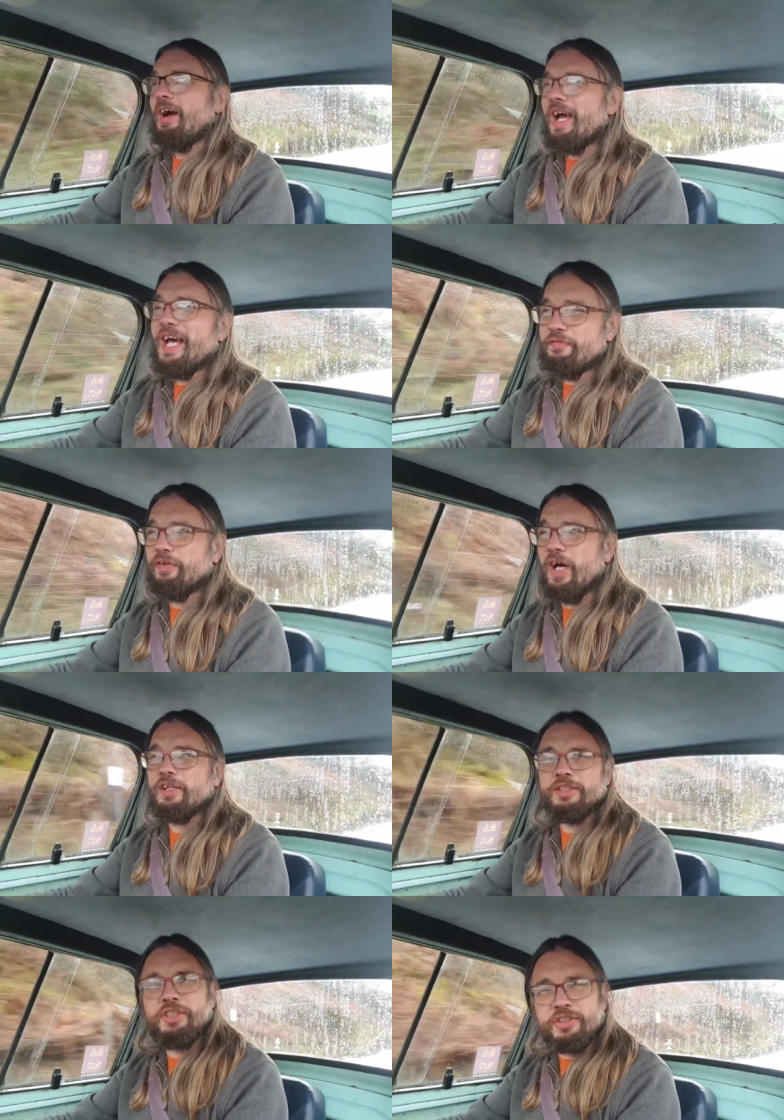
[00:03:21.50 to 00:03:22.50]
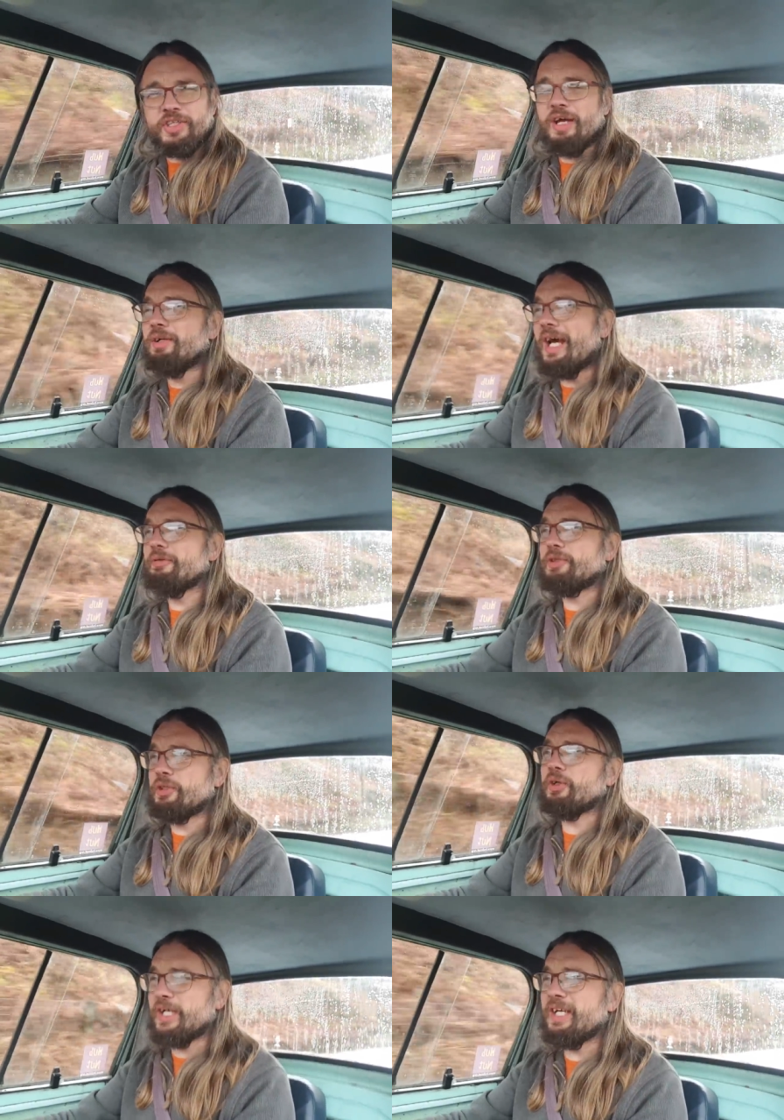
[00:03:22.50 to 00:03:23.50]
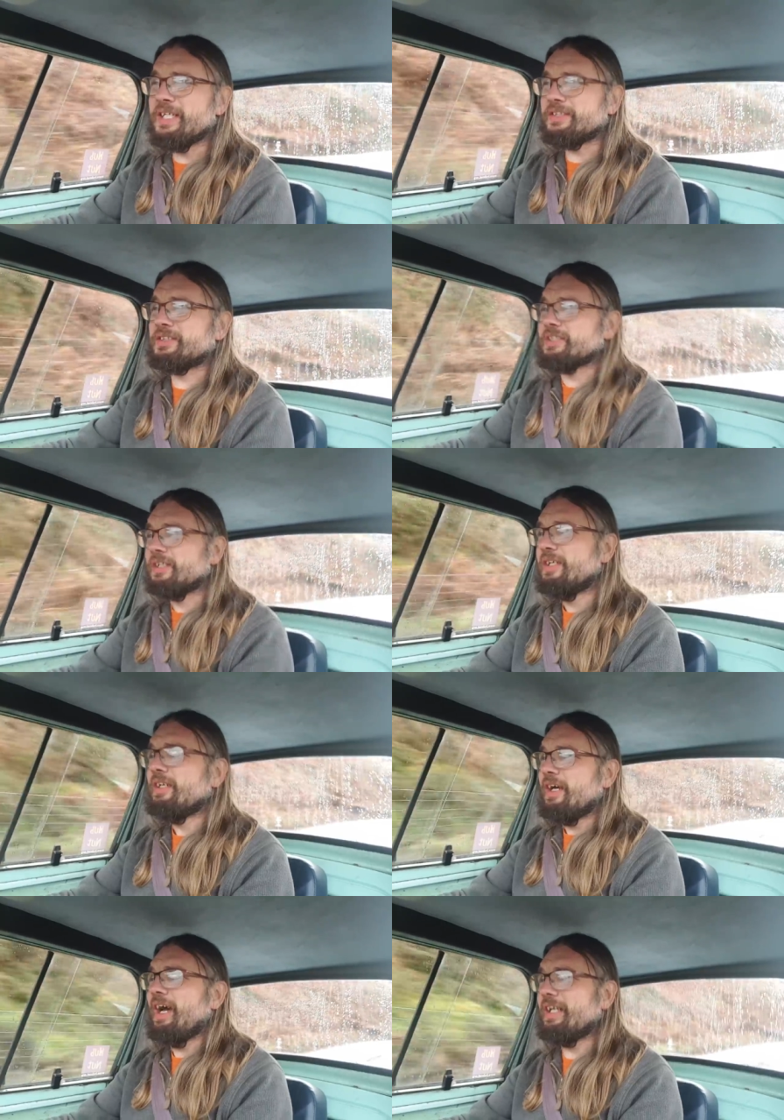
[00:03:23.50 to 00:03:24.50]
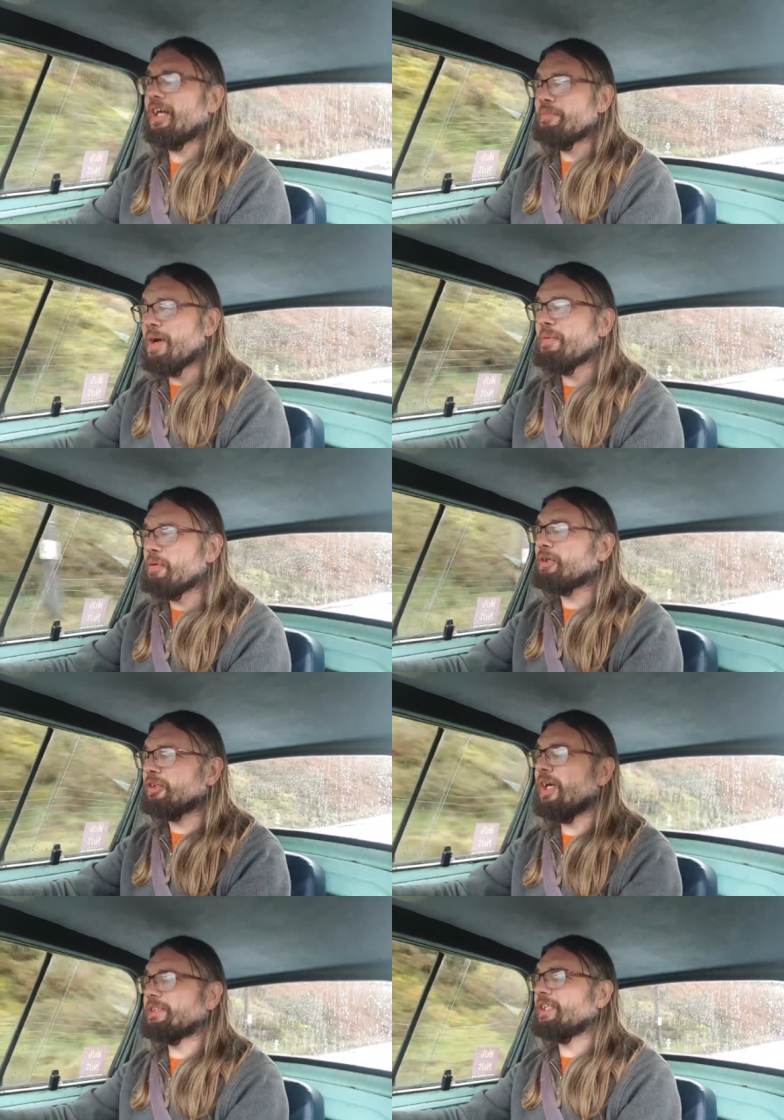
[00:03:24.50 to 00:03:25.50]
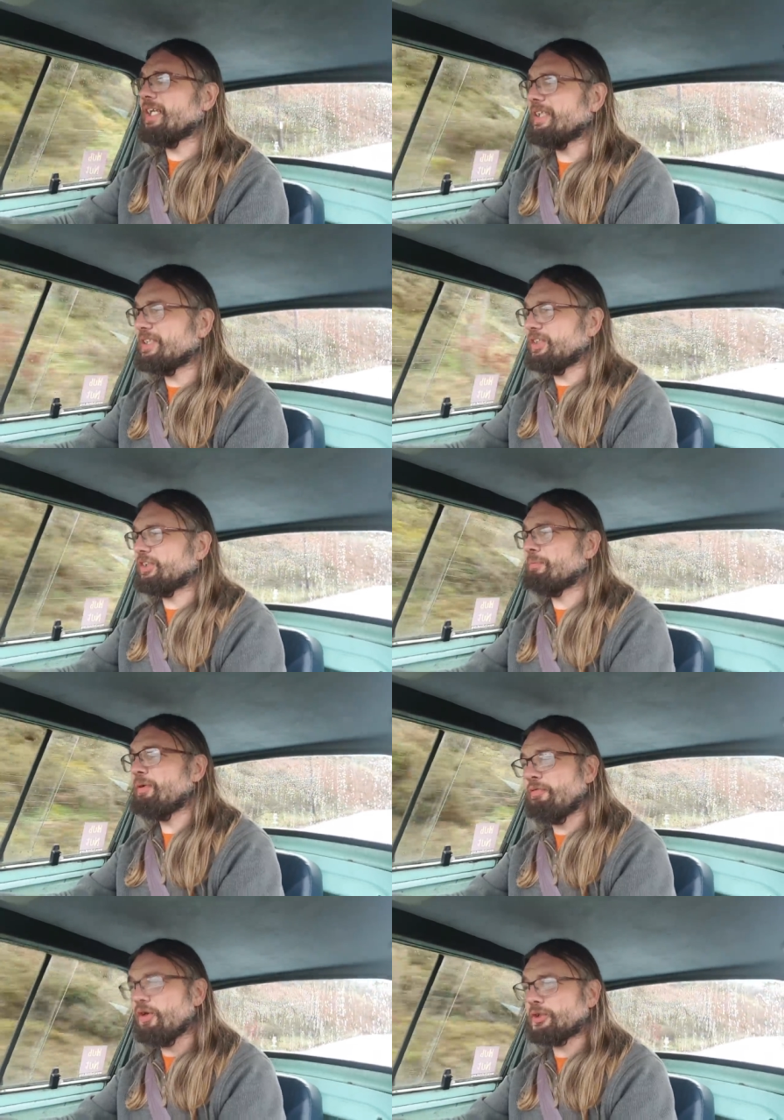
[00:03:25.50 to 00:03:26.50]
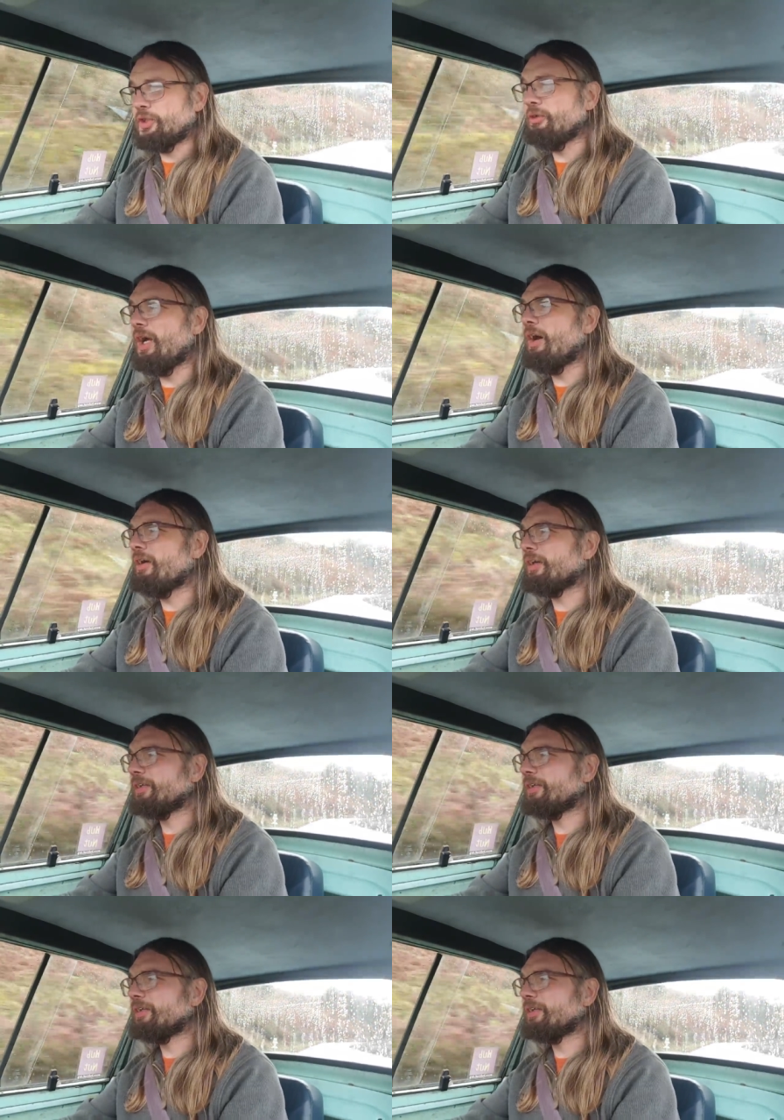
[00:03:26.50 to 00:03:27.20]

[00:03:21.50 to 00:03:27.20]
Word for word: I had forgotten just how loud Chuck is, and I may be regretting that decision before too long.